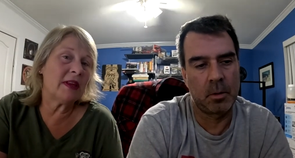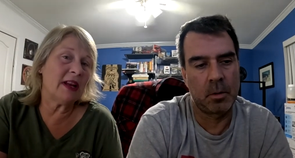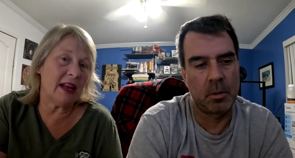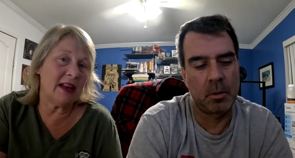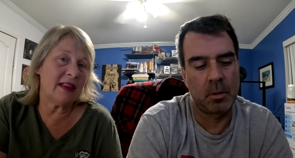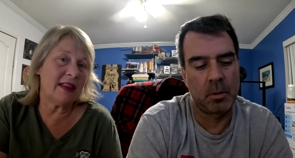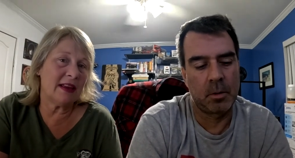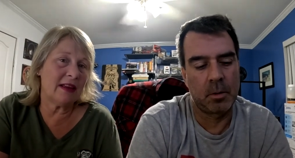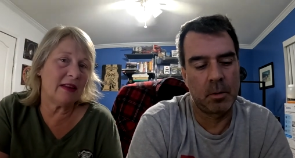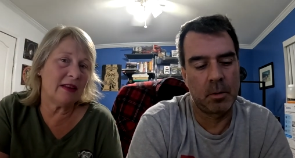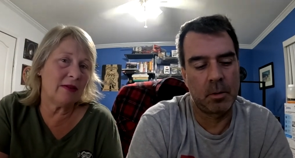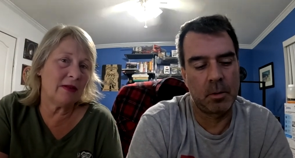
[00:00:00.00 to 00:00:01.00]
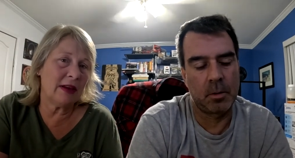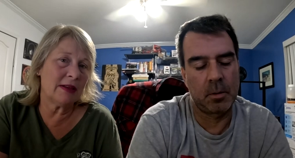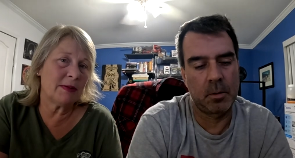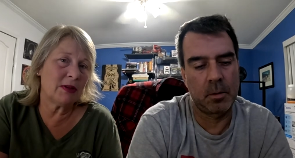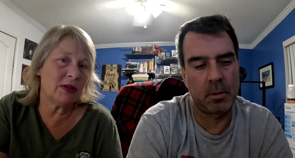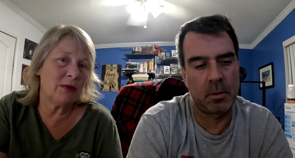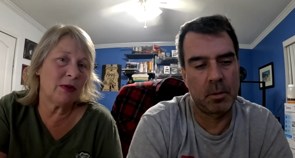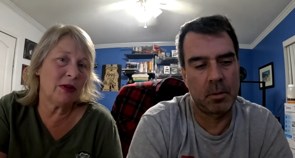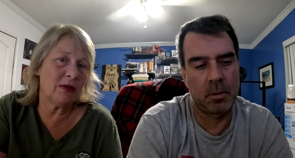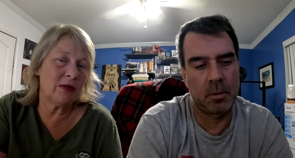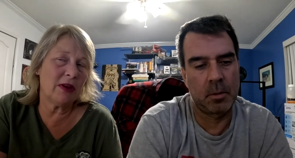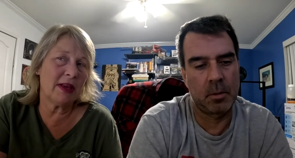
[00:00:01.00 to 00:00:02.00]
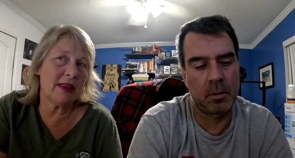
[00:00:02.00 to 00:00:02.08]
Speaker 1: than anything. You, especially when you look